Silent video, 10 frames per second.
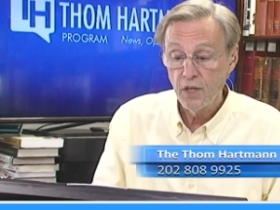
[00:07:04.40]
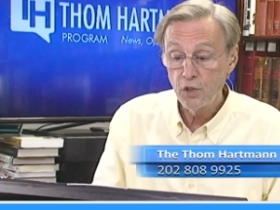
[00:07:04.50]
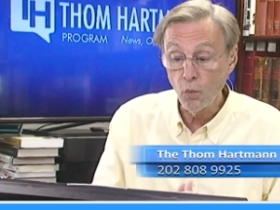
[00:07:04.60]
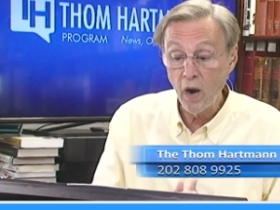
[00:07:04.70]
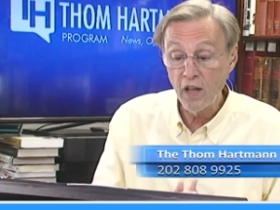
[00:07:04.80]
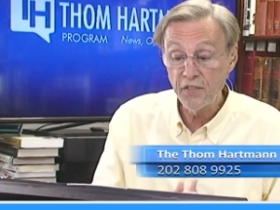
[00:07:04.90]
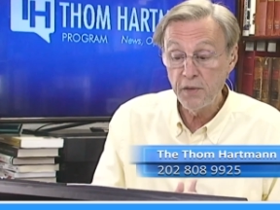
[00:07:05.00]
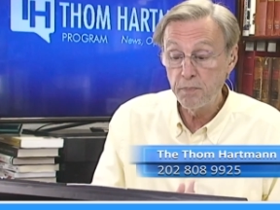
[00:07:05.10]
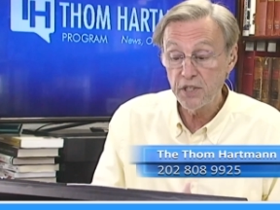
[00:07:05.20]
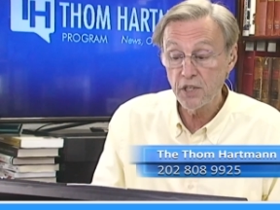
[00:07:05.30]
Do
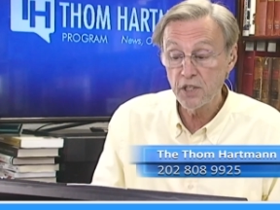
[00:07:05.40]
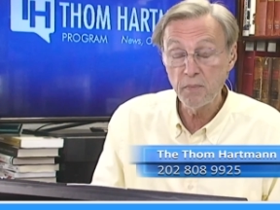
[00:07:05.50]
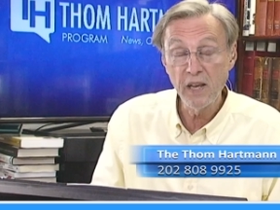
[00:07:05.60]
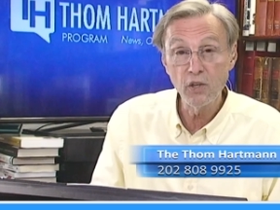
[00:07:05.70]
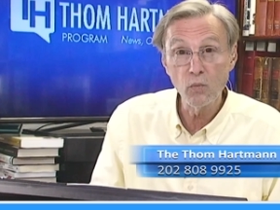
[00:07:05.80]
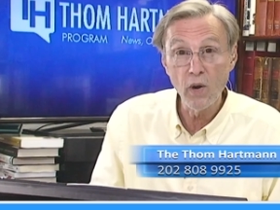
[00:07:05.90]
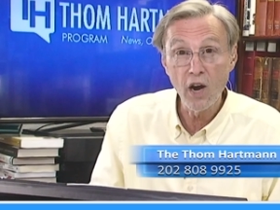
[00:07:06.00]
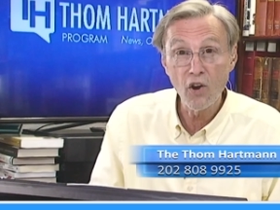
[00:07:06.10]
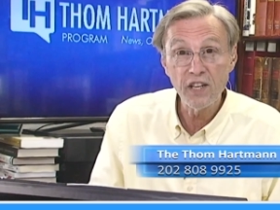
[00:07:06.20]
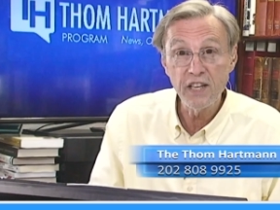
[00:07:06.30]
wealthy businessmen who
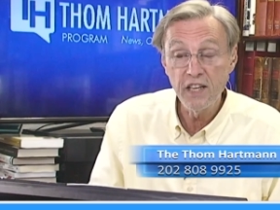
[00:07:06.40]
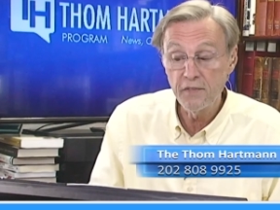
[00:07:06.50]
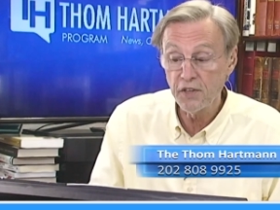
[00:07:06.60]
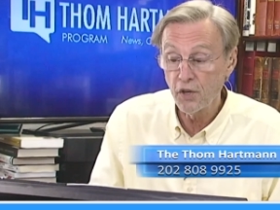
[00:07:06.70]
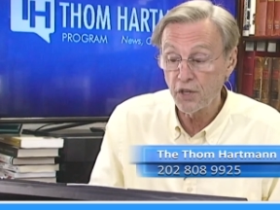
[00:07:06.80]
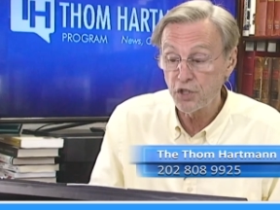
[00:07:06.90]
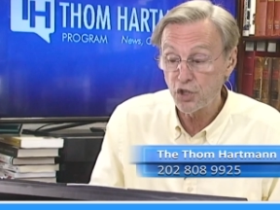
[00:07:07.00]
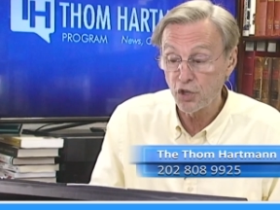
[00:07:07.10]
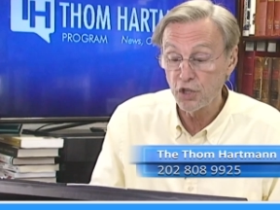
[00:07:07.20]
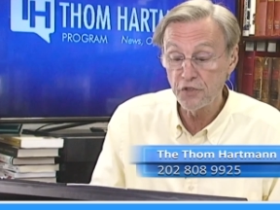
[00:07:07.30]
rarely even go to
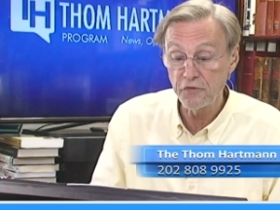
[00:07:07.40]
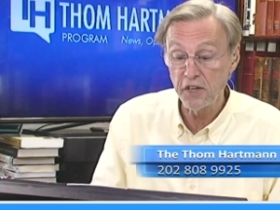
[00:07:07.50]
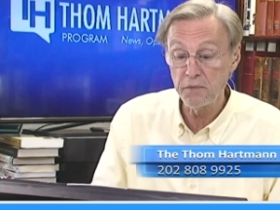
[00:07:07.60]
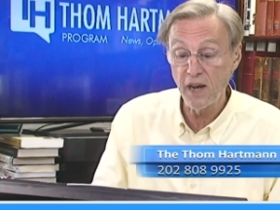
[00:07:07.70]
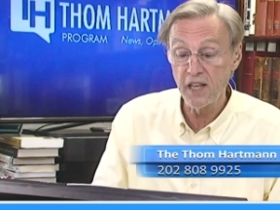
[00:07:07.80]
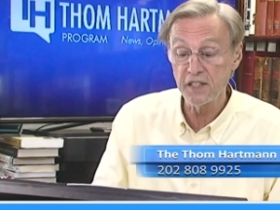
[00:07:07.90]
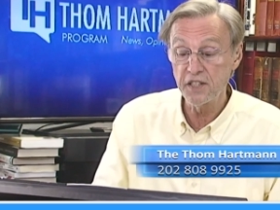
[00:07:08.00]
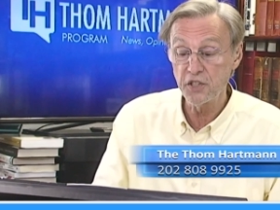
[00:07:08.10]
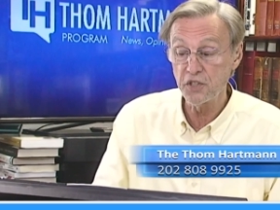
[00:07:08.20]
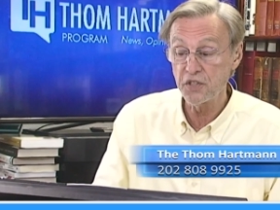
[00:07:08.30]
church fund
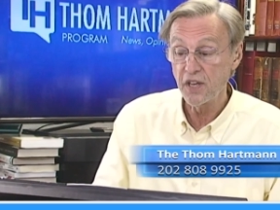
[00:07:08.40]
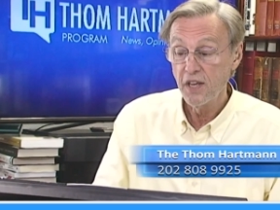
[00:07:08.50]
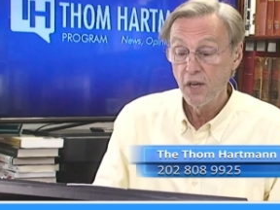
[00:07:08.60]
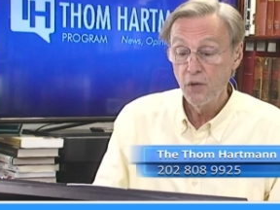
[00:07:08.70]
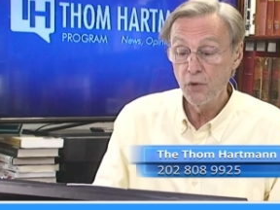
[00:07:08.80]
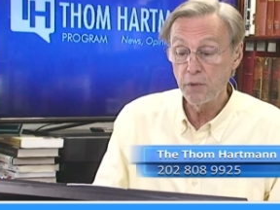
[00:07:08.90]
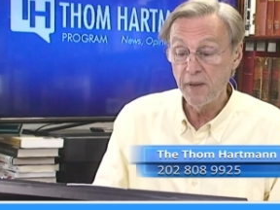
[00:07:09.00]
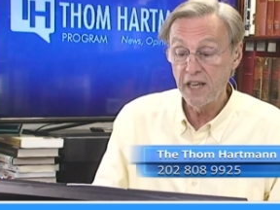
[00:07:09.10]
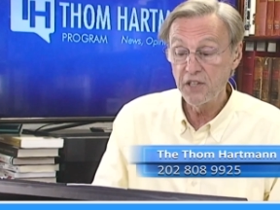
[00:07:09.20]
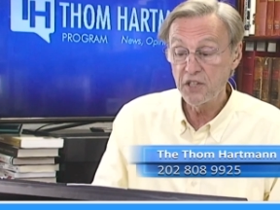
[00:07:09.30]
politicians who
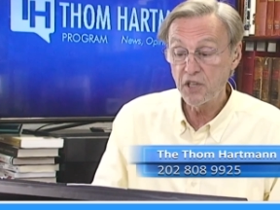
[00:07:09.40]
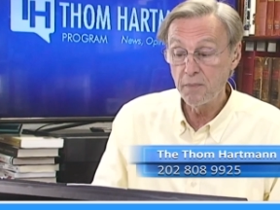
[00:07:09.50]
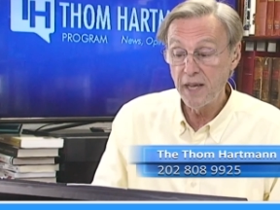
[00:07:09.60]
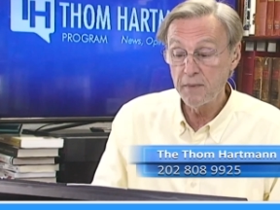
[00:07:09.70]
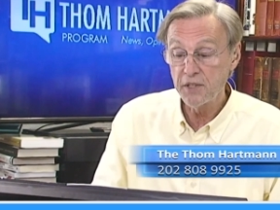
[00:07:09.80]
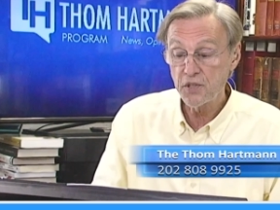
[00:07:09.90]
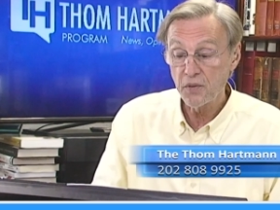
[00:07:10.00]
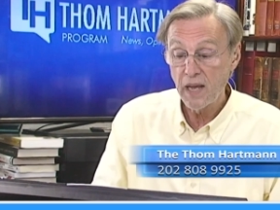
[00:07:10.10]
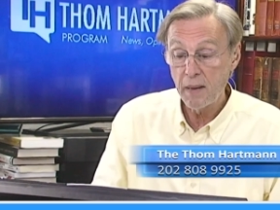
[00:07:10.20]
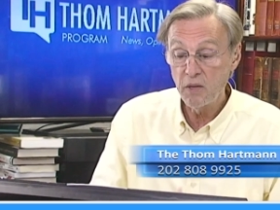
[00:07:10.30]
demand these commandments?
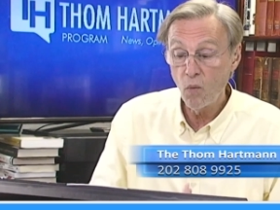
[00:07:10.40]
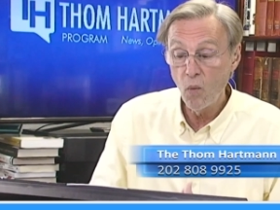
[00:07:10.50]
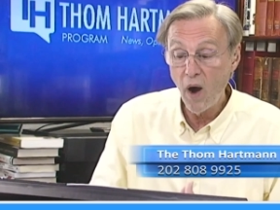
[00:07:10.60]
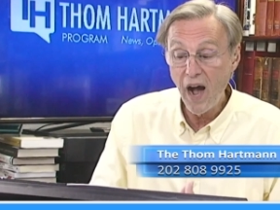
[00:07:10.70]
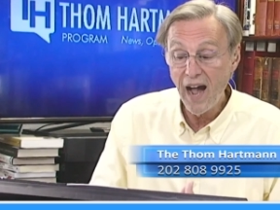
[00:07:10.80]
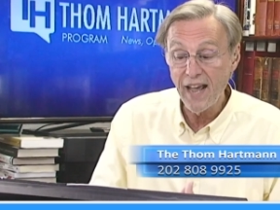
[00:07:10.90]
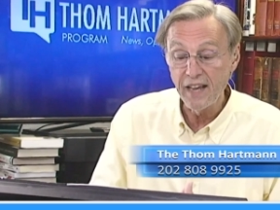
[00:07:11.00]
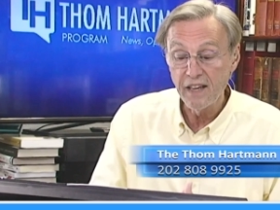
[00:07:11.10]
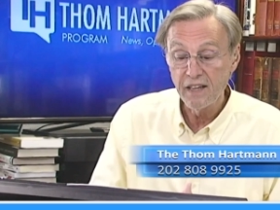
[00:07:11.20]
I mean, why?